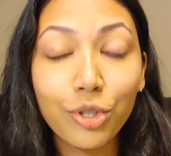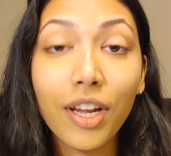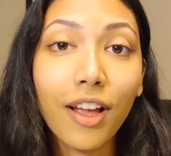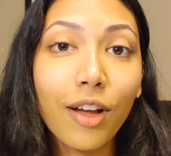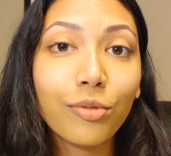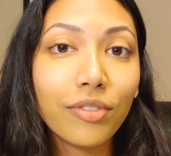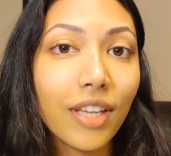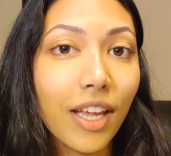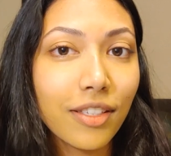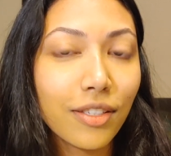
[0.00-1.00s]
check out
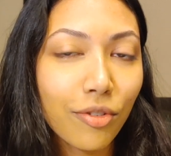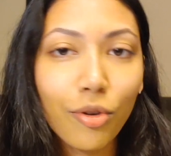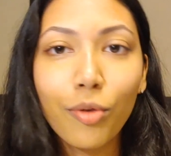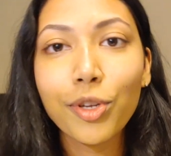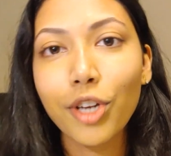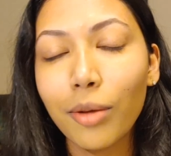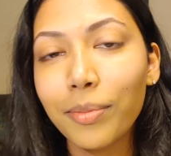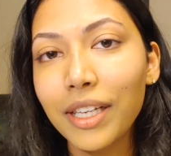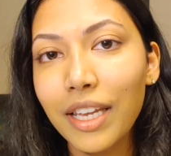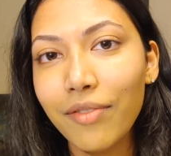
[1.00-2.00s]
day zero, which
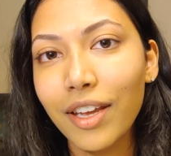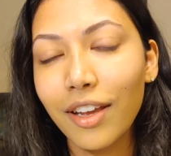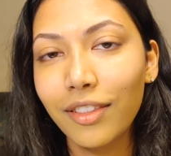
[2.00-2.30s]
be leaving